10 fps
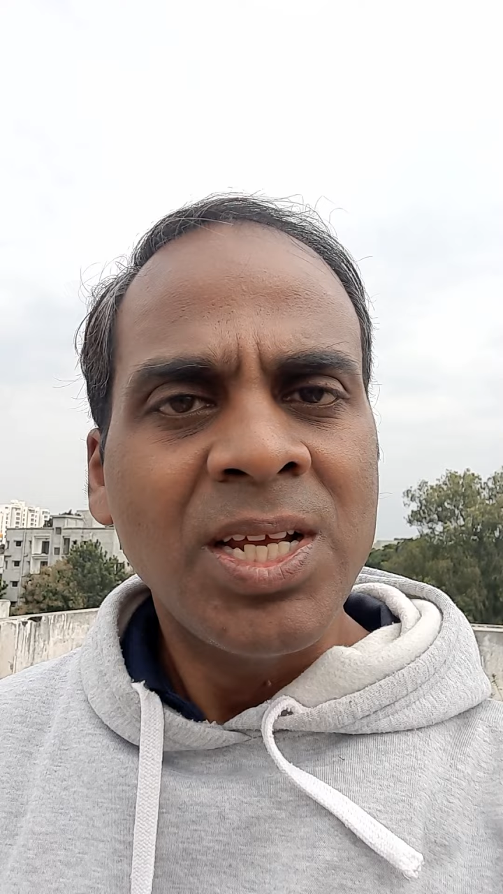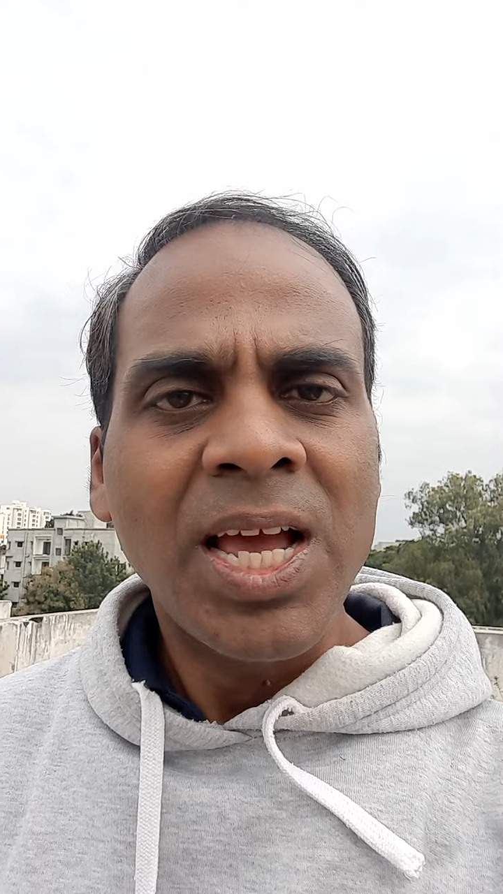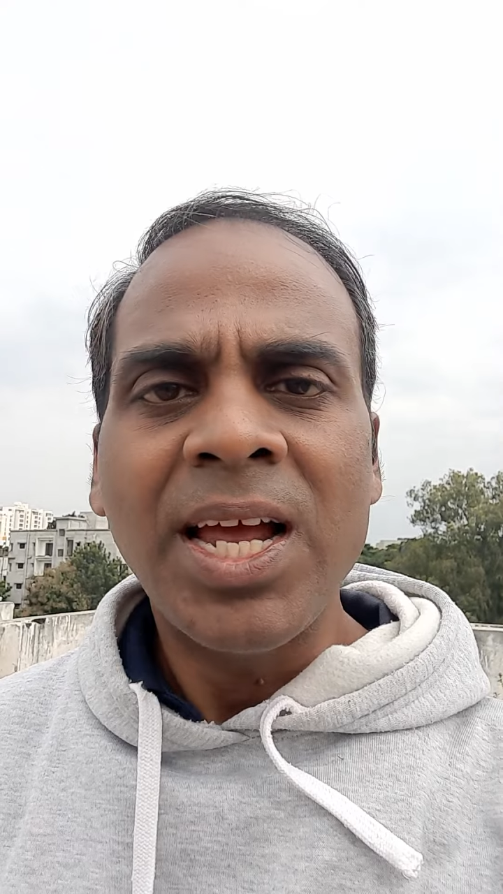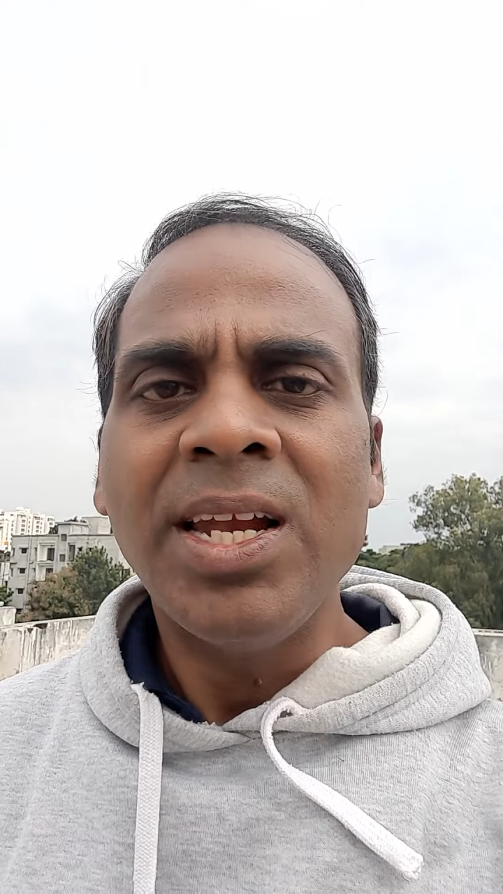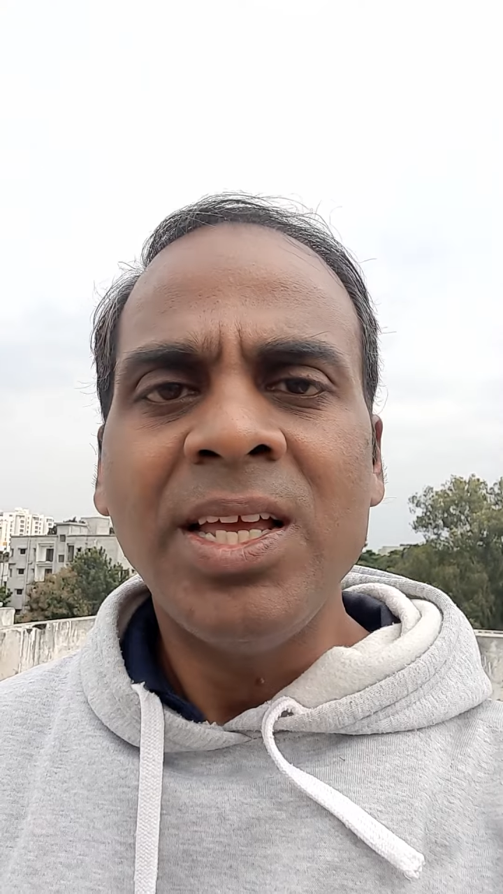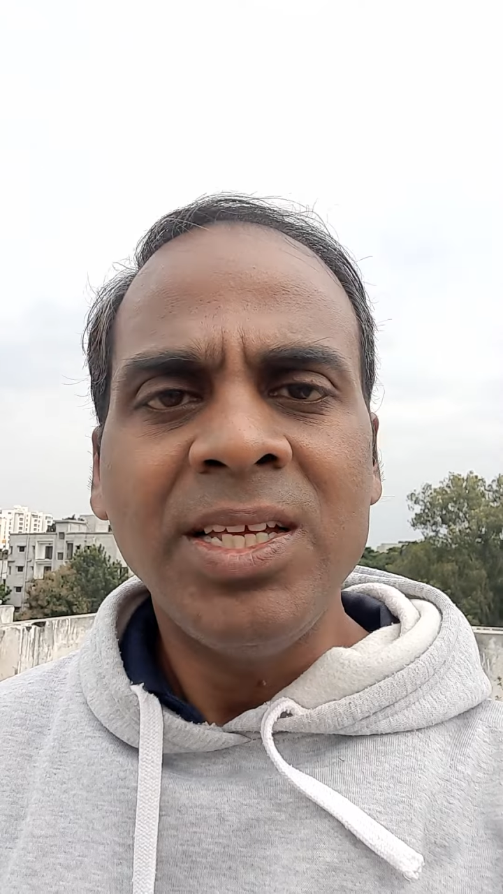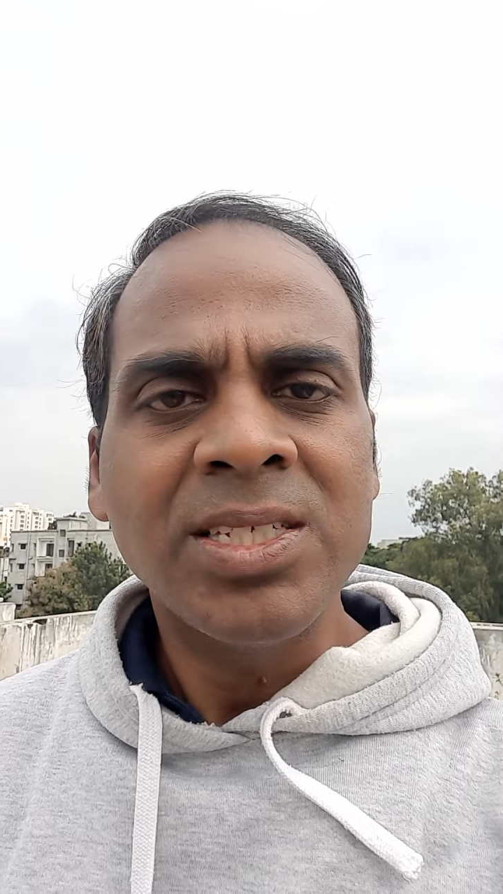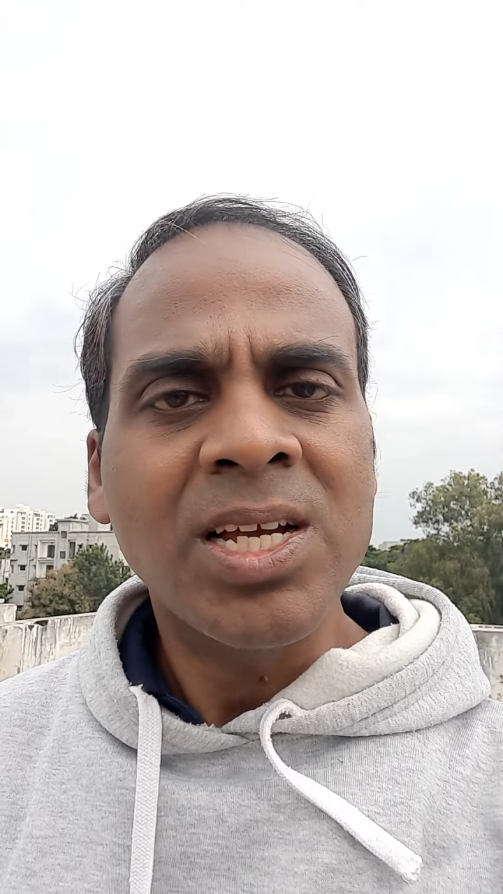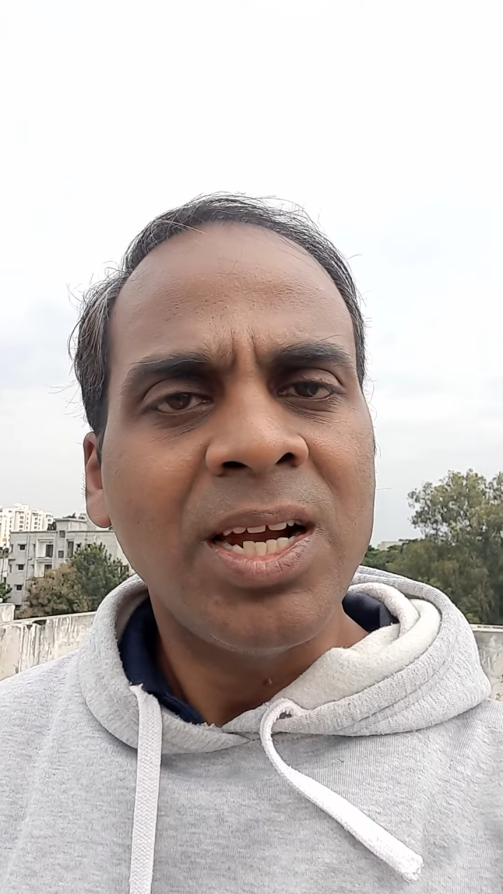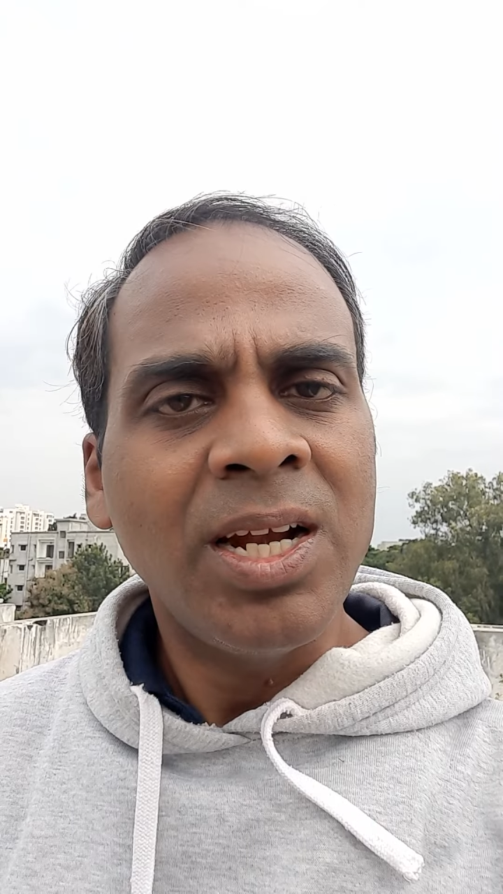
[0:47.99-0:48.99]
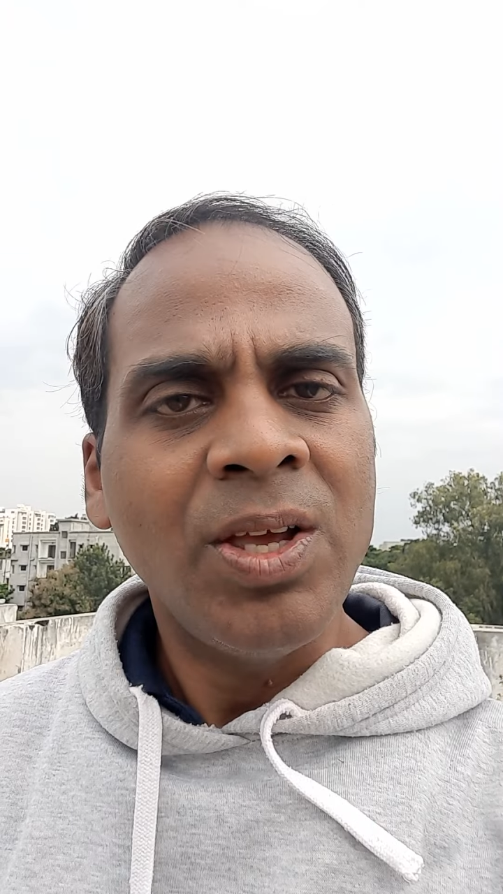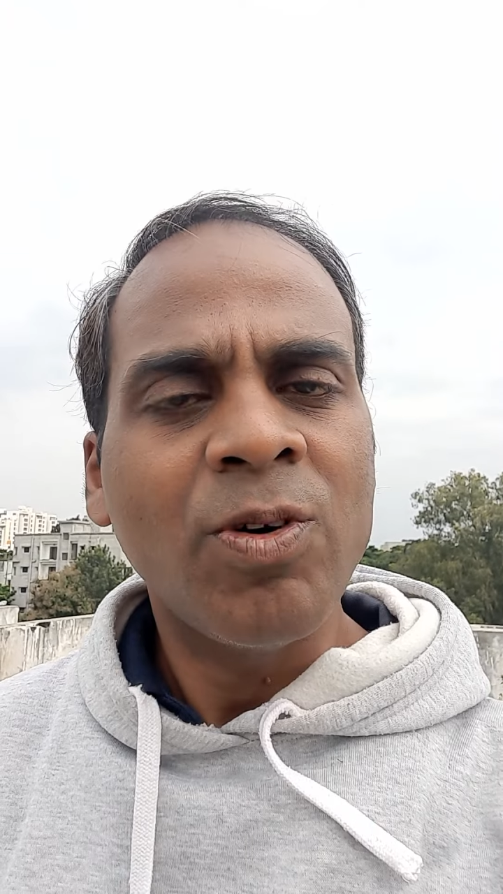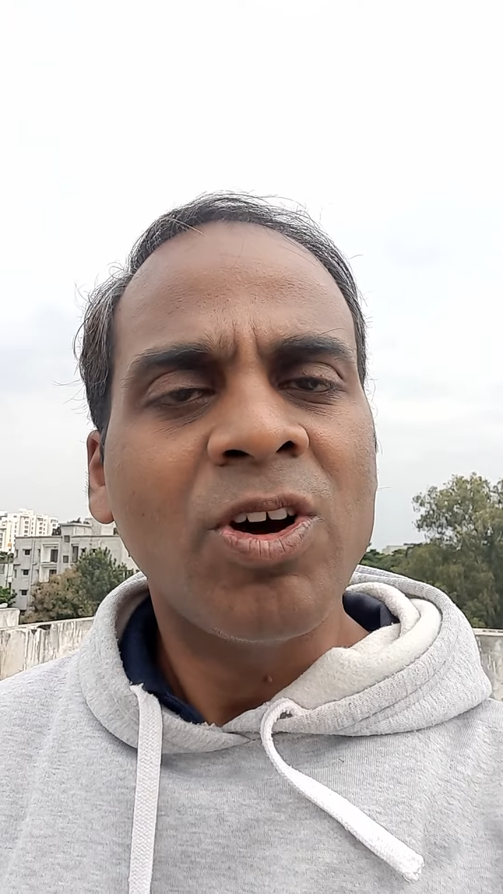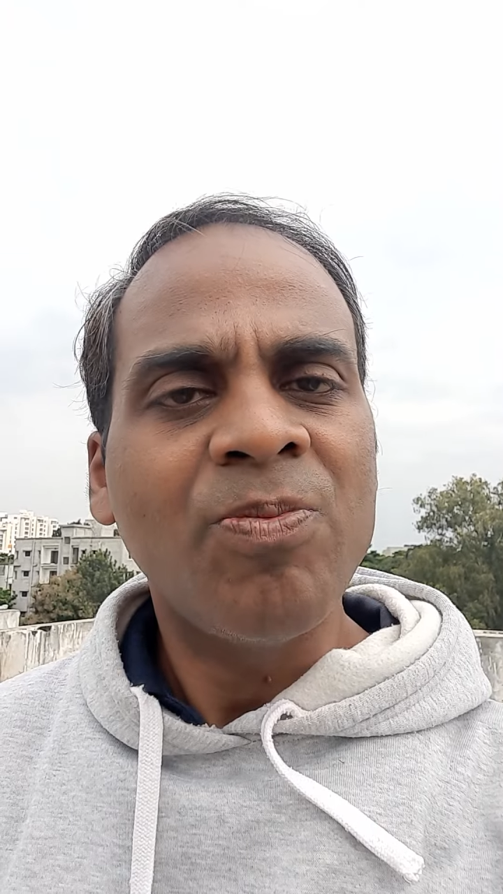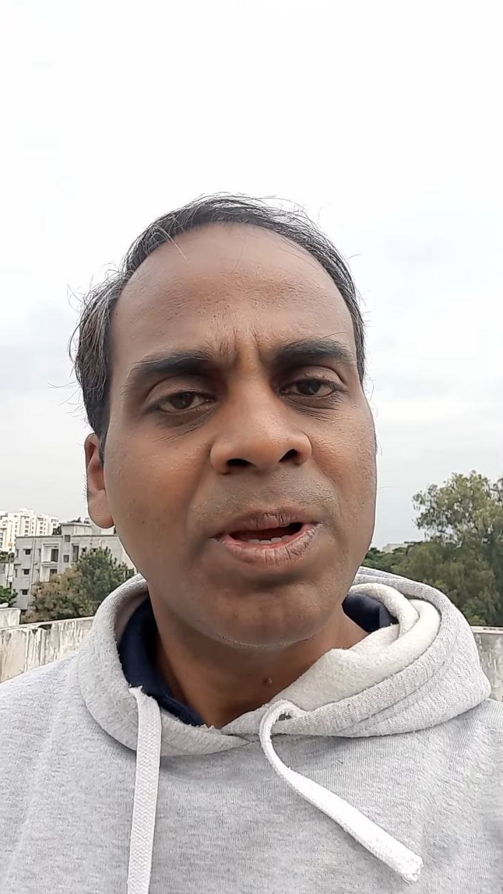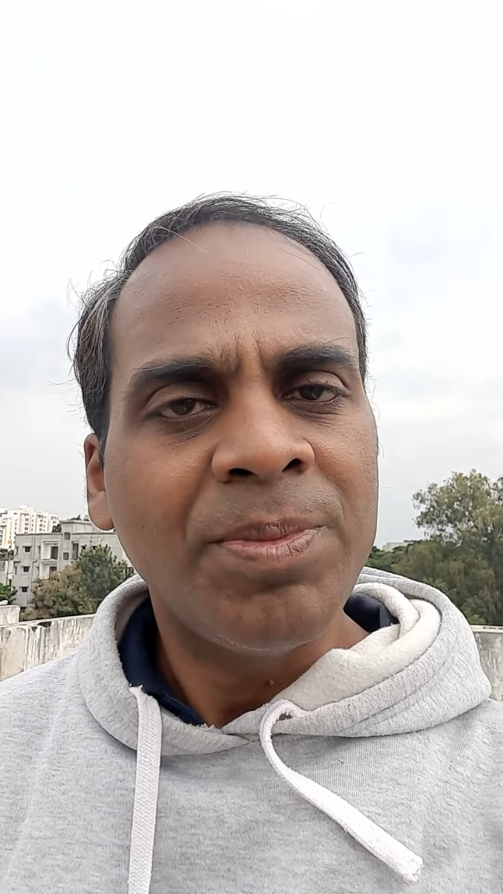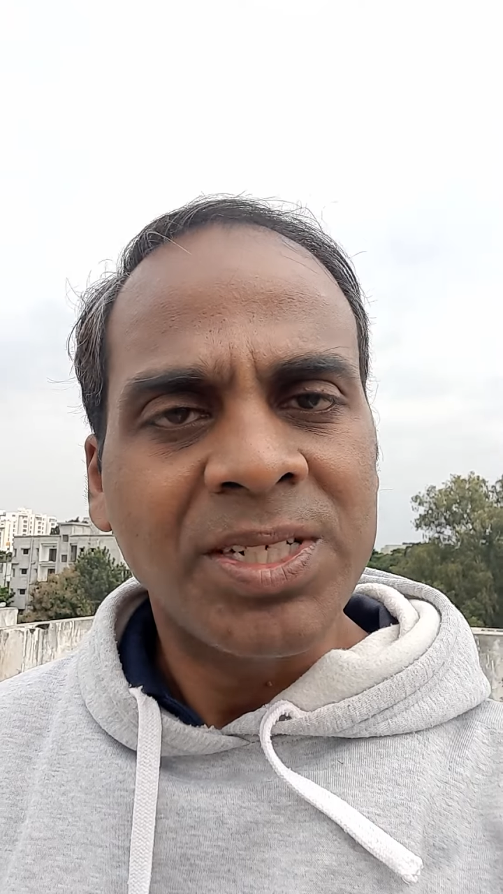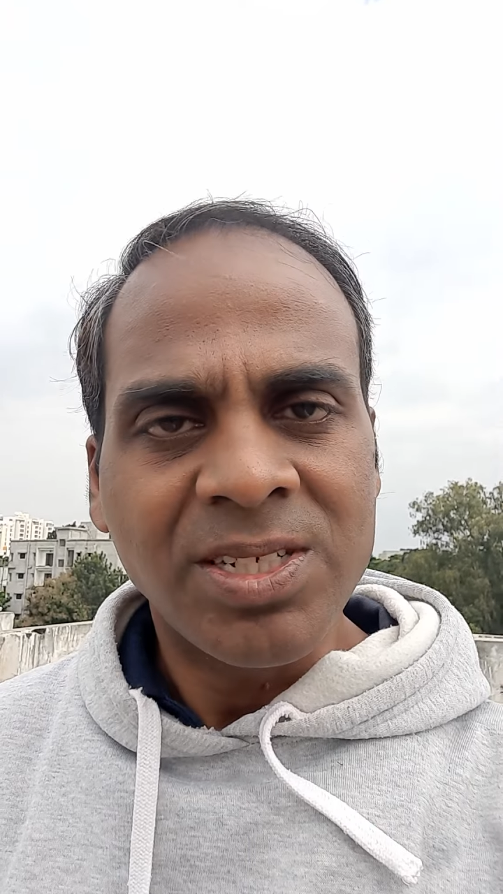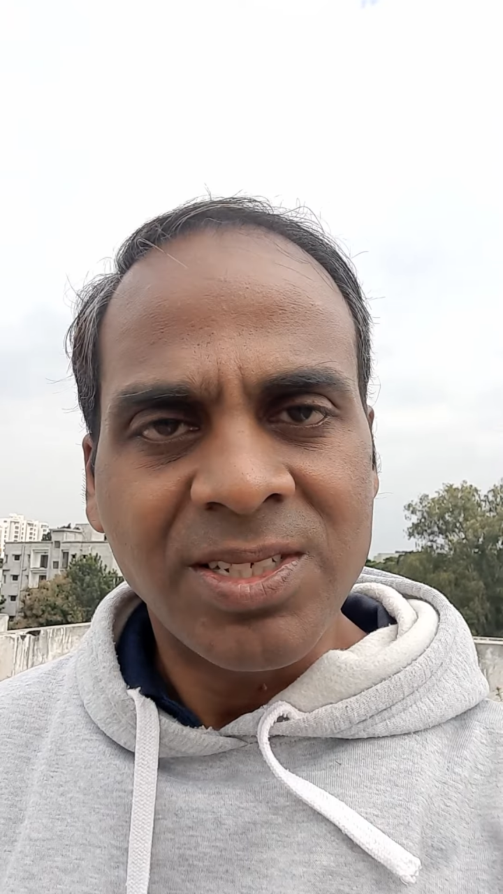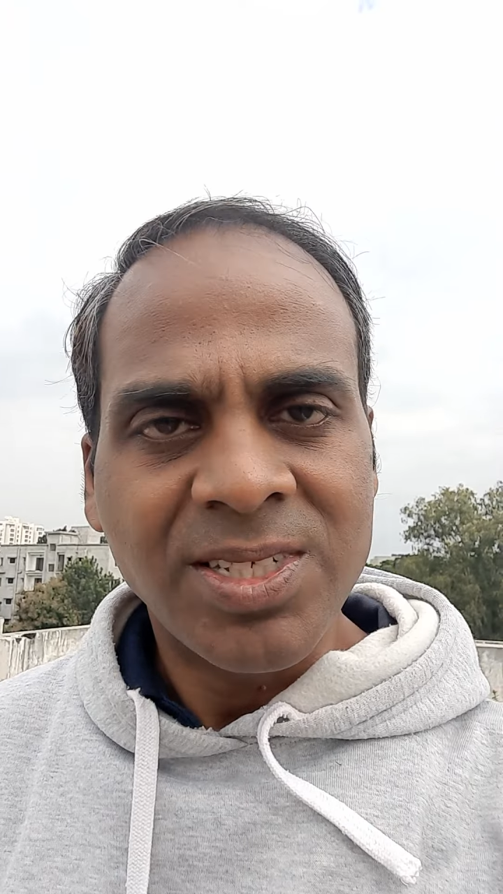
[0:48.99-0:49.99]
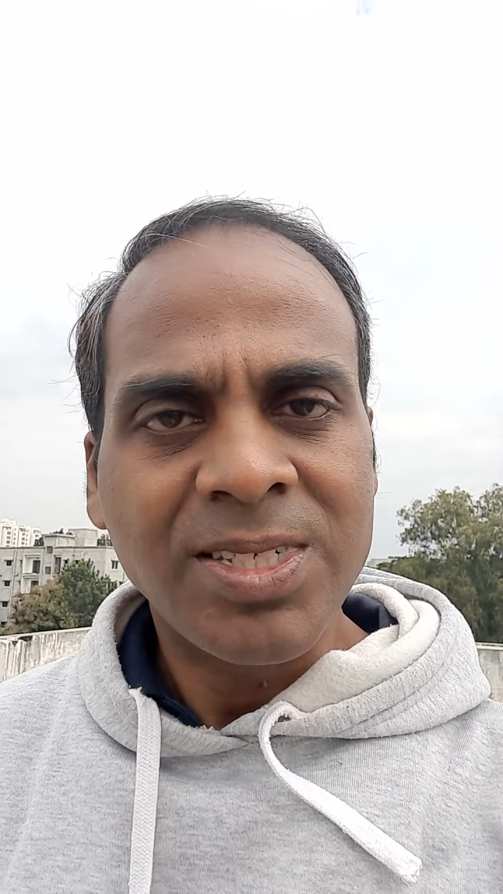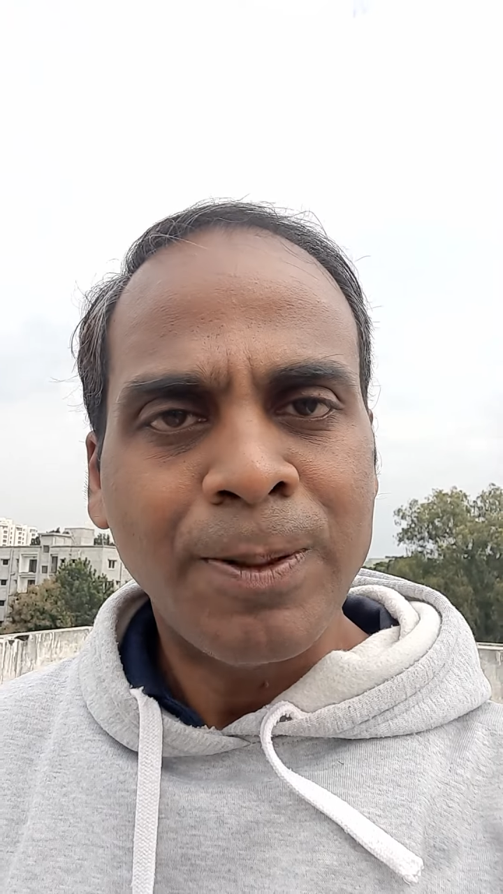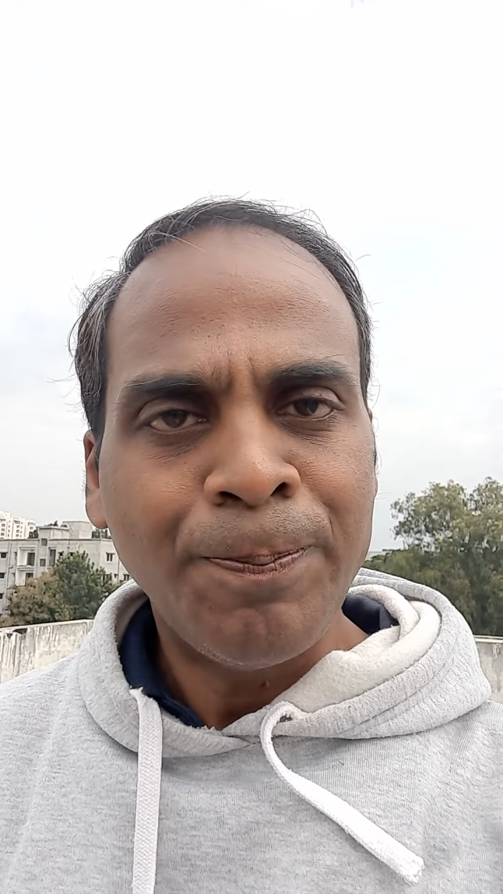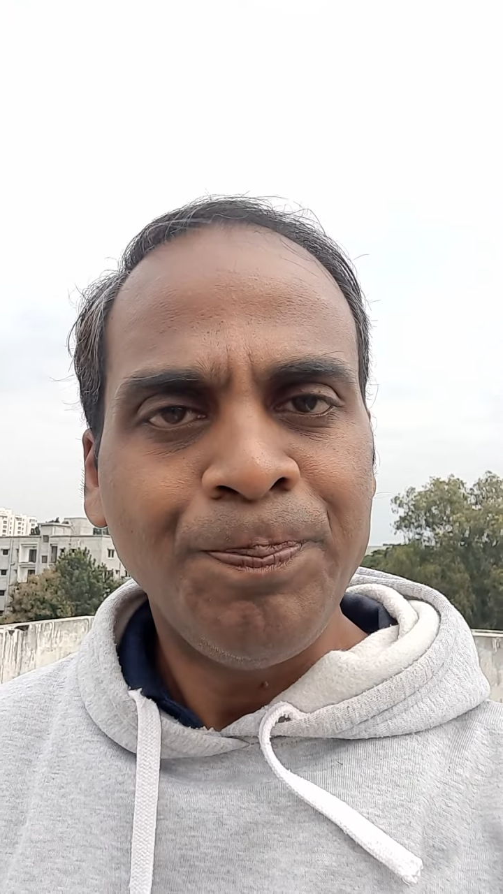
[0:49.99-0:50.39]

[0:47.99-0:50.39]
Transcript: and he is currently one of my mentors.